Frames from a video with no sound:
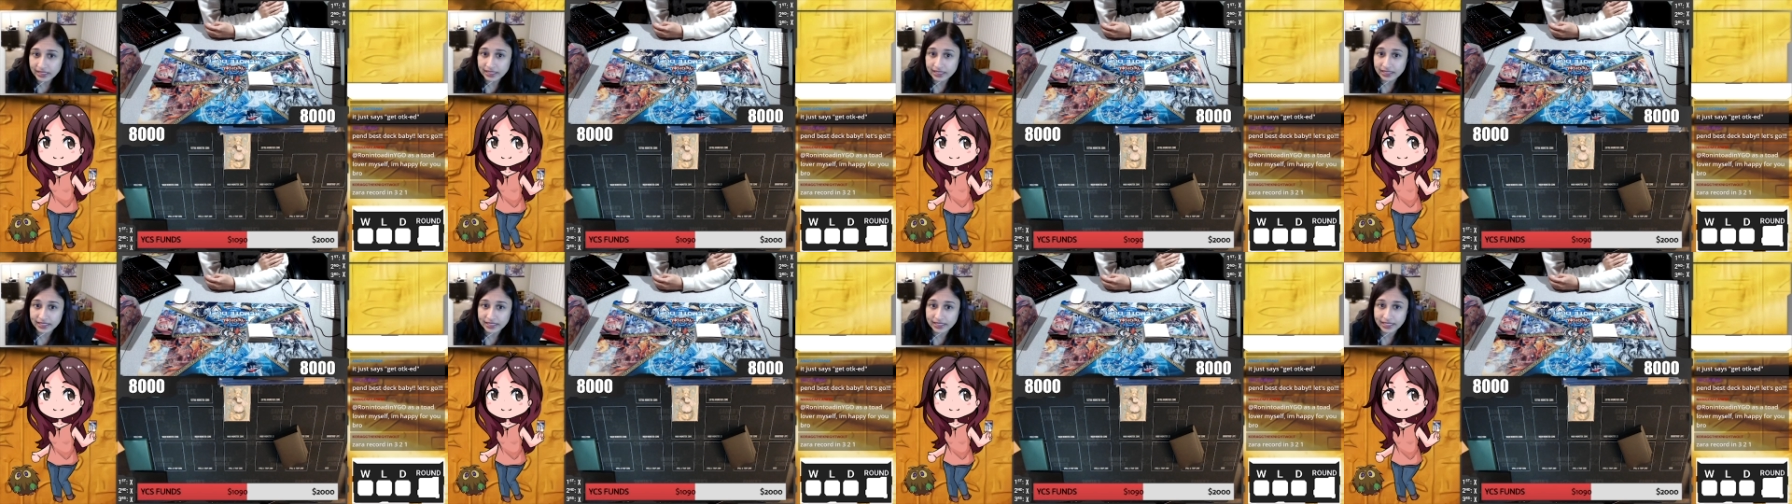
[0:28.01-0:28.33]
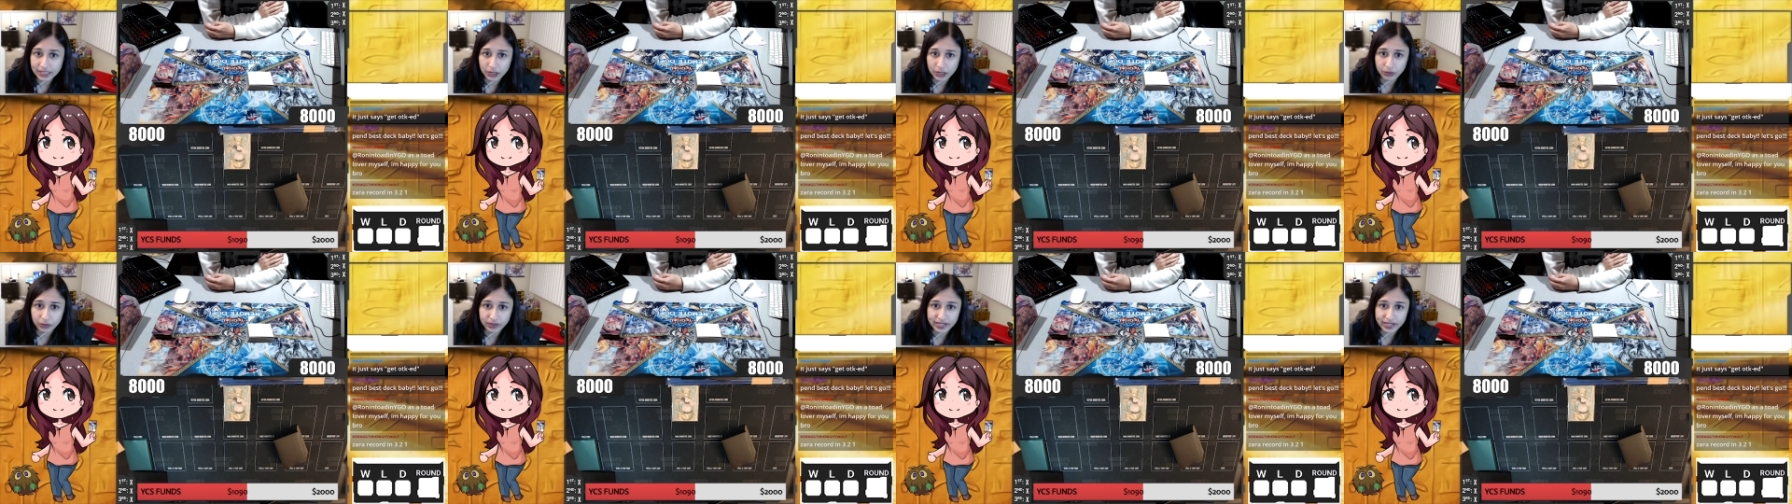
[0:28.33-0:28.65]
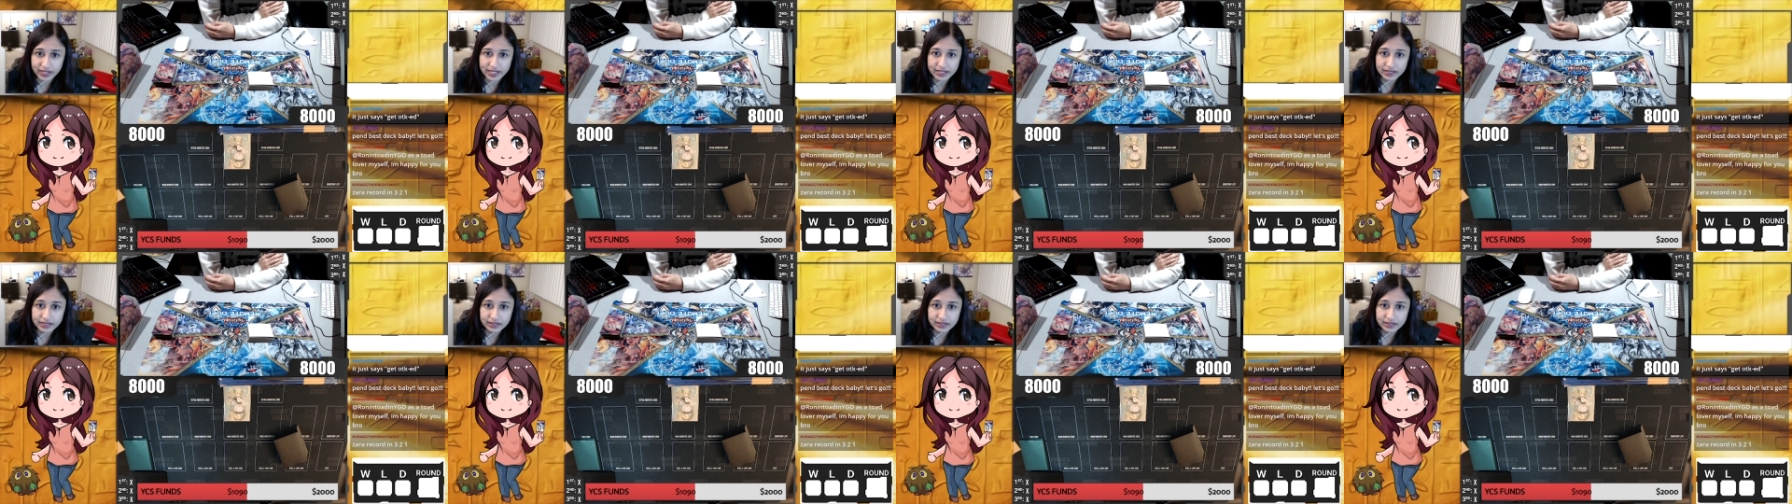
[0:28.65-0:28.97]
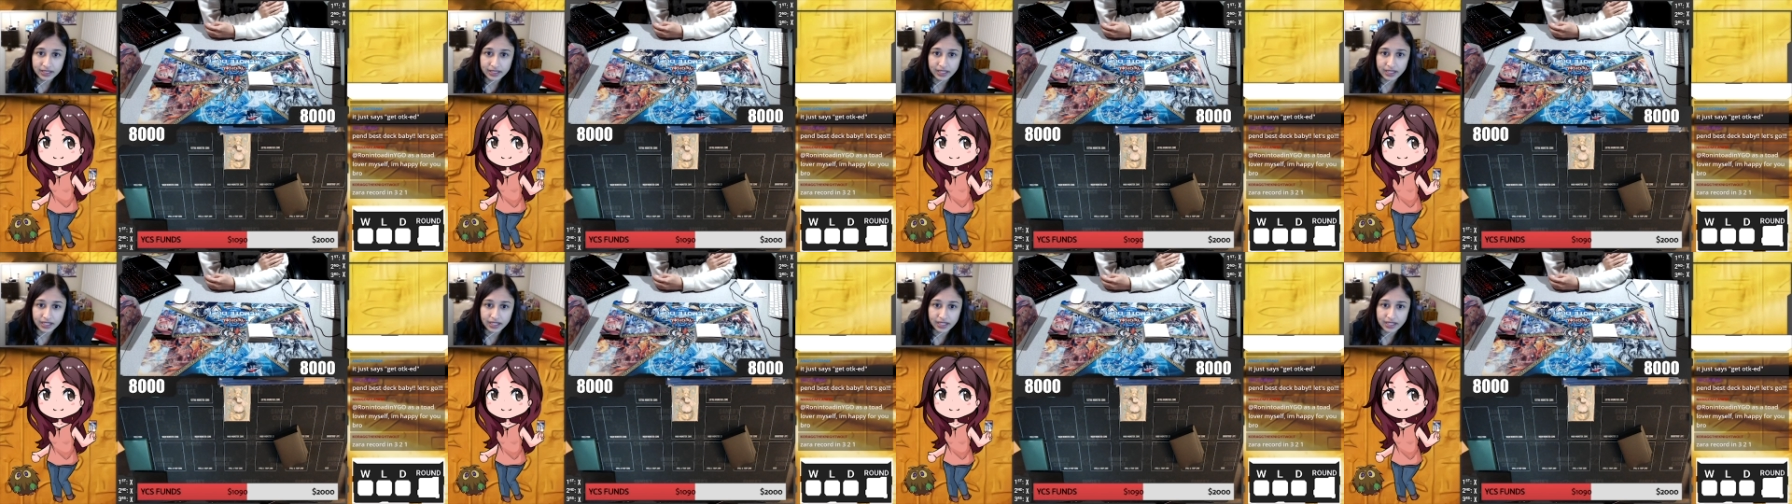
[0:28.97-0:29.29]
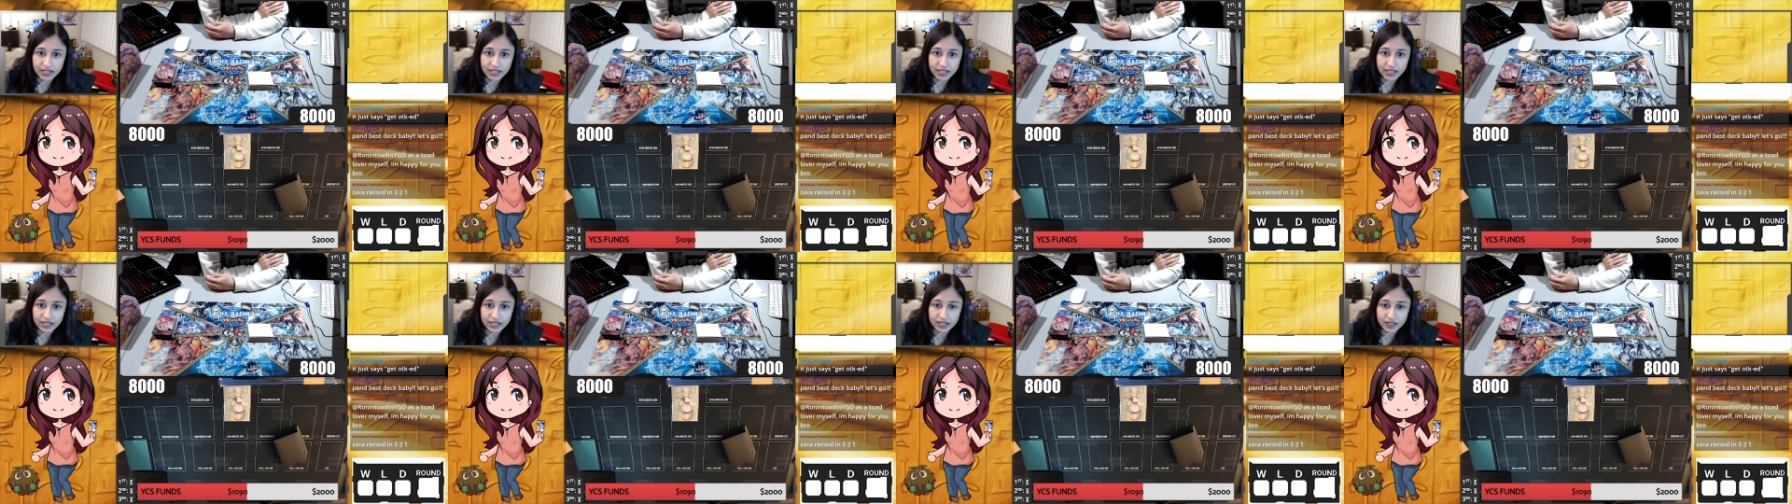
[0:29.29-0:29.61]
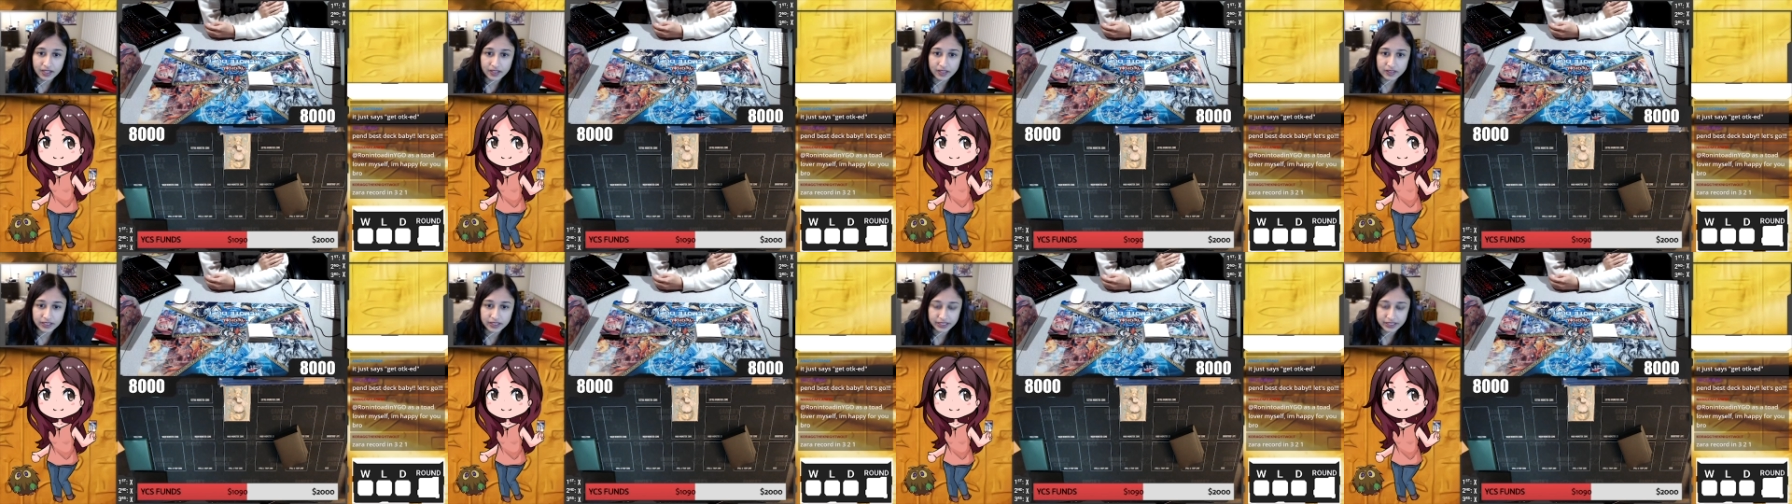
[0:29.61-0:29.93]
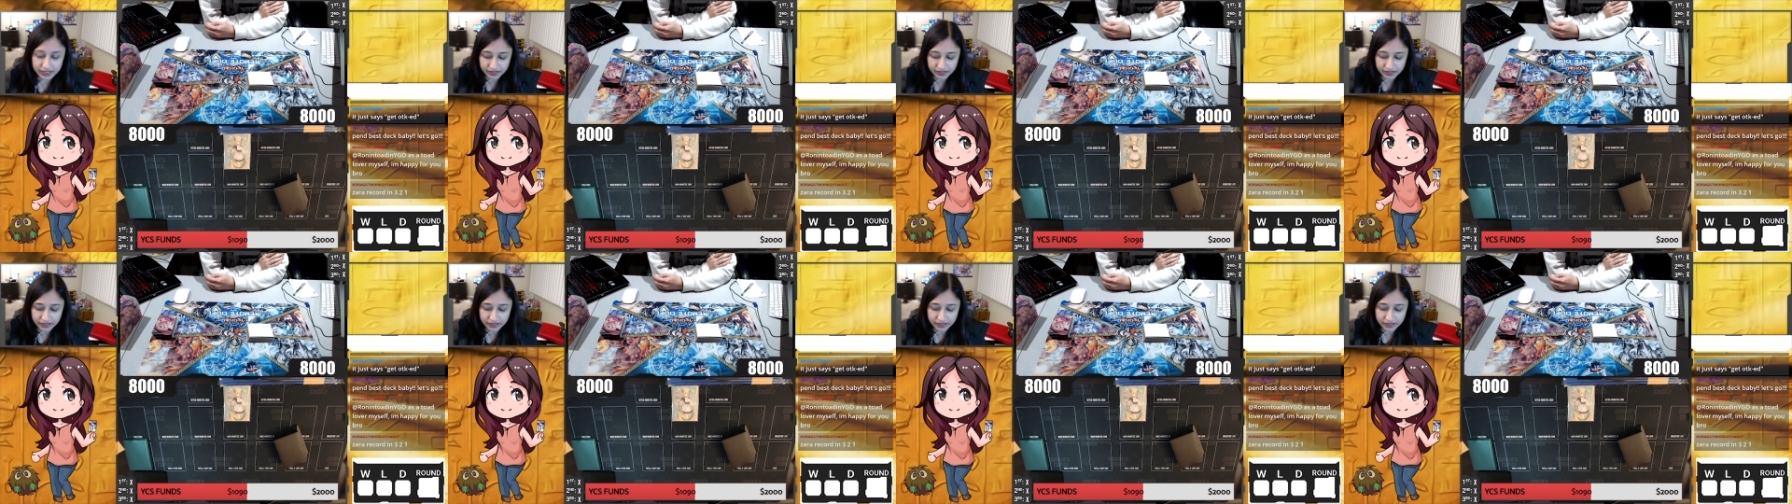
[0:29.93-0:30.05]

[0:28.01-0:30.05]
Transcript: Anyway, uh, let's get